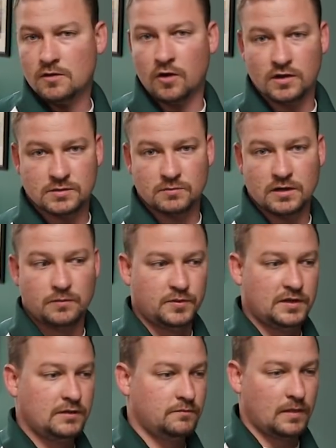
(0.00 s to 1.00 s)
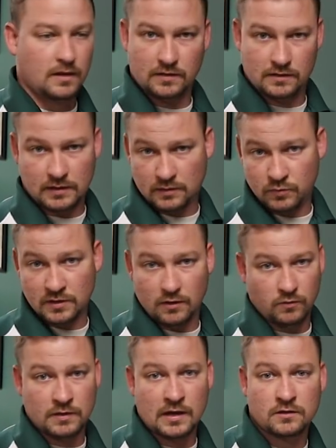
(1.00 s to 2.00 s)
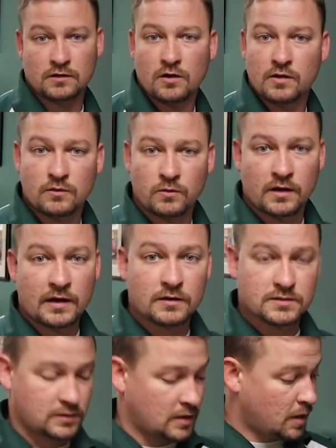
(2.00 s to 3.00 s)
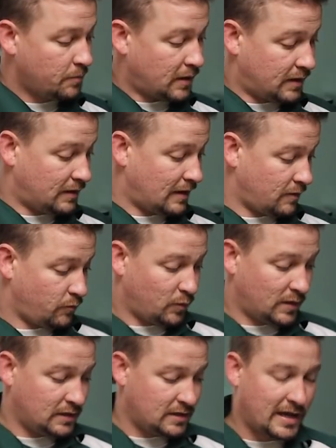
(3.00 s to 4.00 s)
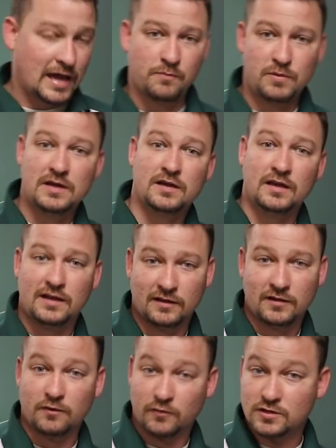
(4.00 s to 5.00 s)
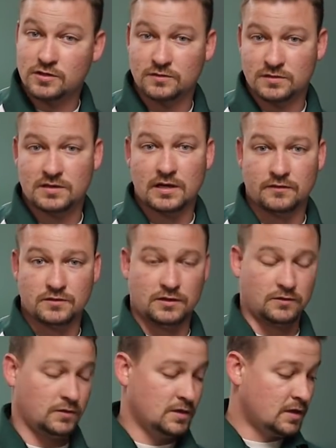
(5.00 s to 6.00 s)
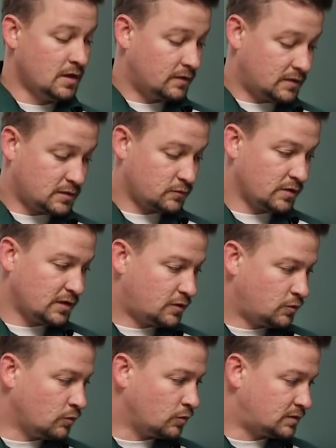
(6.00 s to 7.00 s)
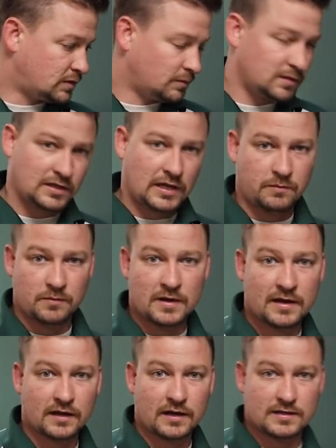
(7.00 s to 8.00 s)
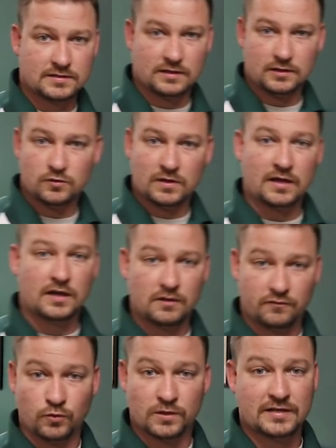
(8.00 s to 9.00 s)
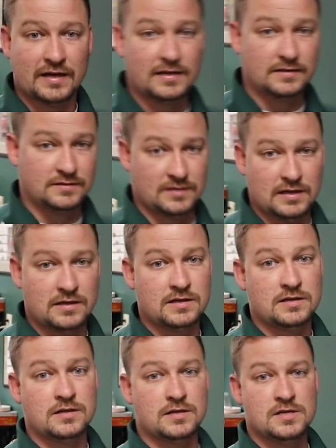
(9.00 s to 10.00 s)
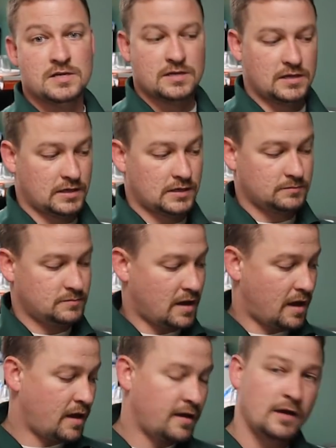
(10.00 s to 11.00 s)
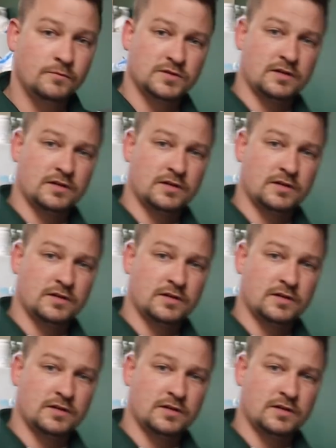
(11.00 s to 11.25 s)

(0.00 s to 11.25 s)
awesome company. Like we know, we're not going to go anywhere else. But when you can't beat getting the original stuff, so this is really cool. It's something to keep in mind, guys, that you can get 410s in AAM